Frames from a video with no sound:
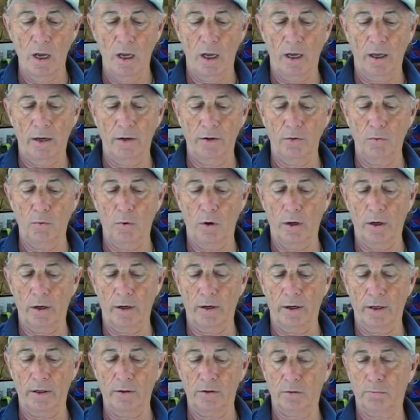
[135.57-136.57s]
and you want a
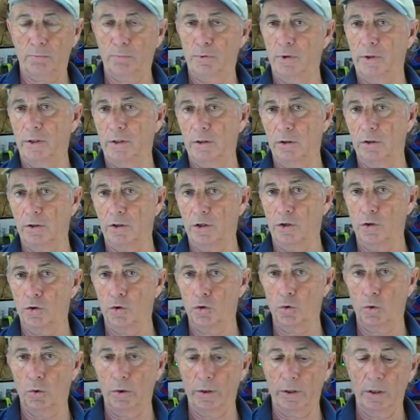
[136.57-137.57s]
nice pretty looking
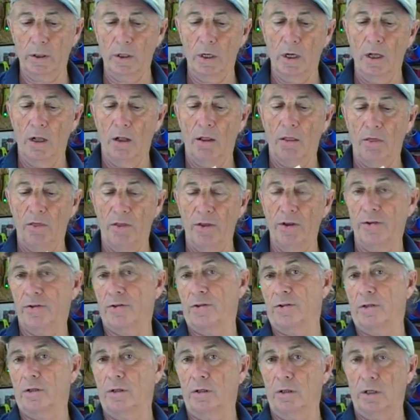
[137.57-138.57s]
joint. This
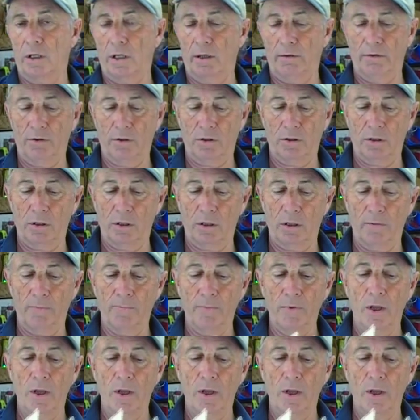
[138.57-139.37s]
is going to give it to you.